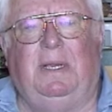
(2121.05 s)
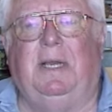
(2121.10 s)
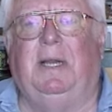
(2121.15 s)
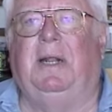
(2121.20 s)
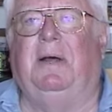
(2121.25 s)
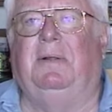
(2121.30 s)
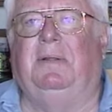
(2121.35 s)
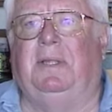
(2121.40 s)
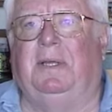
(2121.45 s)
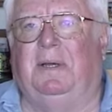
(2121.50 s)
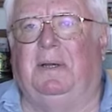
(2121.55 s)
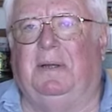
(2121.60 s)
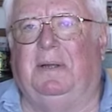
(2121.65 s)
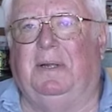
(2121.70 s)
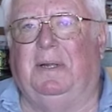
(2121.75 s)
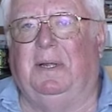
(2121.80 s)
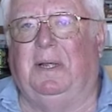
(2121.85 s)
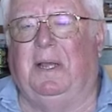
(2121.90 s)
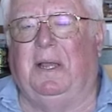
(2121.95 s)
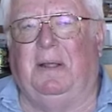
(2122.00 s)
we got out
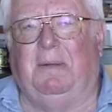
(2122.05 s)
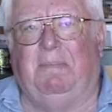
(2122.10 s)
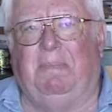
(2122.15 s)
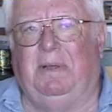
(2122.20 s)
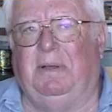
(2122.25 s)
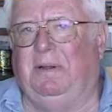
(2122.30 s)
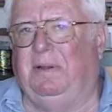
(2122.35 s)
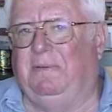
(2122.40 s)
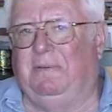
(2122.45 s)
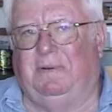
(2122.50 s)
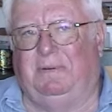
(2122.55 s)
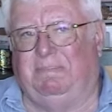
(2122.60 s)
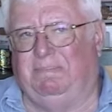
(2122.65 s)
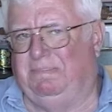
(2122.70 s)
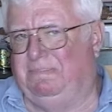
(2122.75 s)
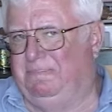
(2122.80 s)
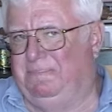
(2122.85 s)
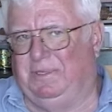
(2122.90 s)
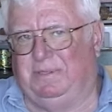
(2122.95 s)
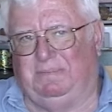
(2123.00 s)
there and
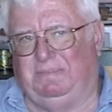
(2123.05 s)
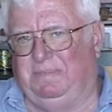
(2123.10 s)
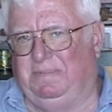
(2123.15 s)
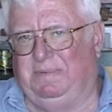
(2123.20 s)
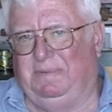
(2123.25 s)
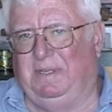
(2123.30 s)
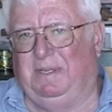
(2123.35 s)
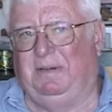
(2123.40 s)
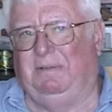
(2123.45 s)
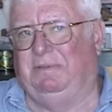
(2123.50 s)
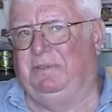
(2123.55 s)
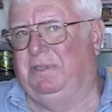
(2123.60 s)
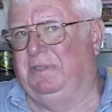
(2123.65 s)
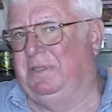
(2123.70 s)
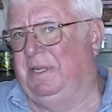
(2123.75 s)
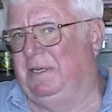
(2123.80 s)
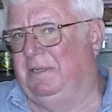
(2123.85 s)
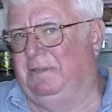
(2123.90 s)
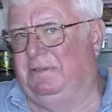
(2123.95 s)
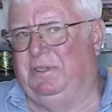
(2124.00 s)
beautiful, just and it's
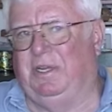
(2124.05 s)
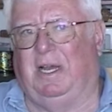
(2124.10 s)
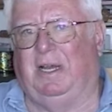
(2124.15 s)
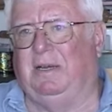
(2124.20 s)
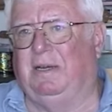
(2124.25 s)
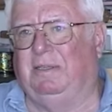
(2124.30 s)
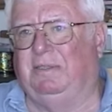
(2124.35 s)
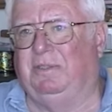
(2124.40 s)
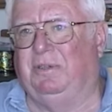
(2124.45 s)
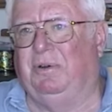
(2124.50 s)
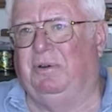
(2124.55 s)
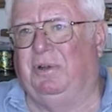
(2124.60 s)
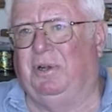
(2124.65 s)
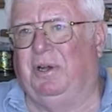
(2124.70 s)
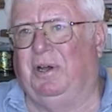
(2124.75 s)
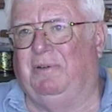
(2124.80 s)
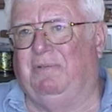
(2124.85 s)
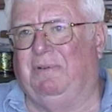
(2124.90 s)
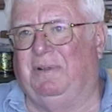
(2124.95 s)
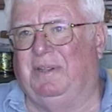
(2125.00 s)
just like shotguns
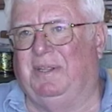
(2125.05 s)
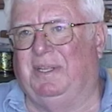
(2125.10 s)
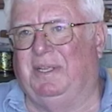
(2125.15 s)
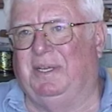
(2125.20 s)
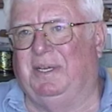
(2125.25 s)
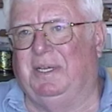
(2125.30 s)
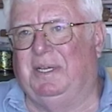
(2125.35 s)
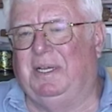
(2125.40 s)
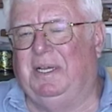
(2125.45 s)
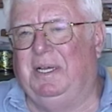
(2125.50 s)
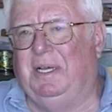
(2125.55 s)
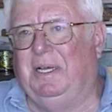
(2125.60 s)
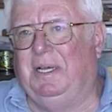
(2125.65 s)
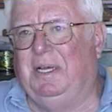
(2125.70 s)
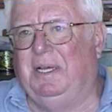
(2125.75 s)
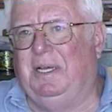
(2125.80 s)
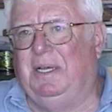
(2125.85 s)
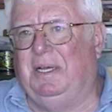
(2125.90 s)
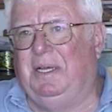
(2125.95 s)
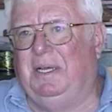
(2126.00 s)
going off with the
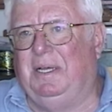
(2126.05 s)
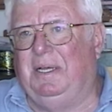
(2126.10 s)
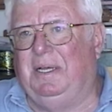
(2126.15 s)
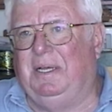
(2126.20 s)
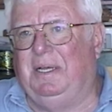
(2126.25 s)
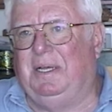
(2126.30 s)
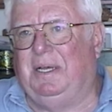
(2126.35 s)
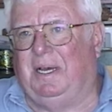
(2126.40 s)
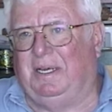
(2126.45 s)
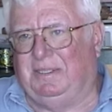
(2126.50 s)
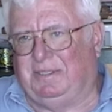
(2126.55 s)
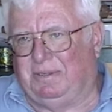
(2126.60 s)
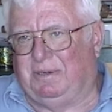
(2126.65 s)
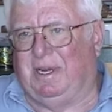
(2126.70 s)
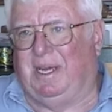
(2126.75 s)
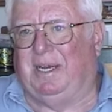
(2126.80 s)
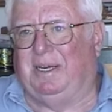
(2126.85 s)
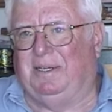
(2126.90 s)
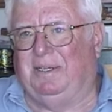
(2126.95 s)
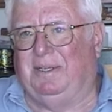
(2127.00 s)
ice
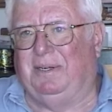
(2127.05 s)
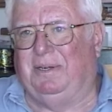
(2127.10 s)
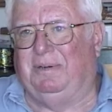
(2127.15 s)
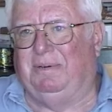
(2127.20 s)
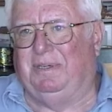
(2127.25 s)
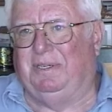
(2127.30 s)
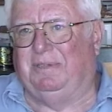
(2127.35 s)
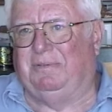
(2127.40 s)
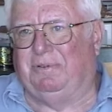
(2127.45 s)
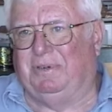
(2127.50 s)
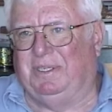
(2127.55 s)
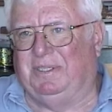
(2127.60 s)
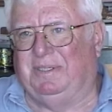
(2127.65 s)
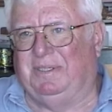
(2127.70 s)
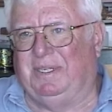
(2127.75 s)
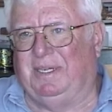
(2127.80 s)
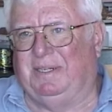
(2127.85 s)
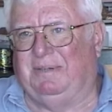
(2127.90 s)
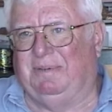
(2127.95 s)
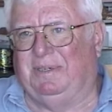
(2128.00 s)
cracking, you know, when it's
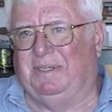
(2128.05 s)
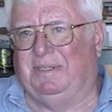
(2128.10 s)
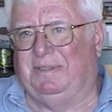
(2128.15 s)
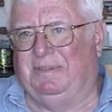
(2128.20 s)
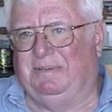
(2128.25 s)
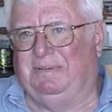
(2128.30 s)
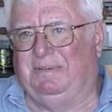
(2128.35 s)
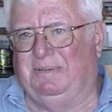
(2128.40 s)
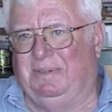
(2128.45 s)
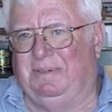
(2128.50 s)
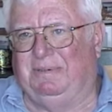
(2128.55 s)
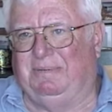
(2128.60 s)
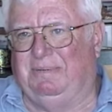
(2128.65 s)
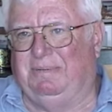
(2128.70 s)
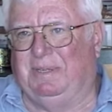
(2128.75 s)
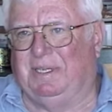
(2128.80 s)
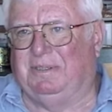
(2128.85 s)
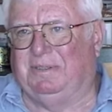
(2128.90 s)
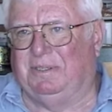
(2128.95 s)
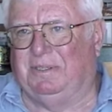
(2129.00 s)
freezing that when it's, you
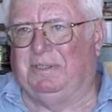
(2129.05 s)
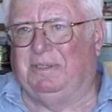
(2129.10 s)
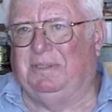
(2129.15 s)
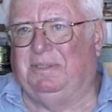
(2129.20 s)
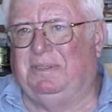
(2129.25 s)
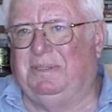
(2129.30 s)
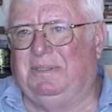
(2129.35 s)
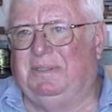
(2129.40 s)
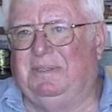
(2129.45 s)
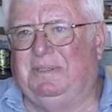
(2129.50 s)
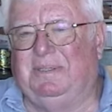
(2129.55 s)
know, like zero.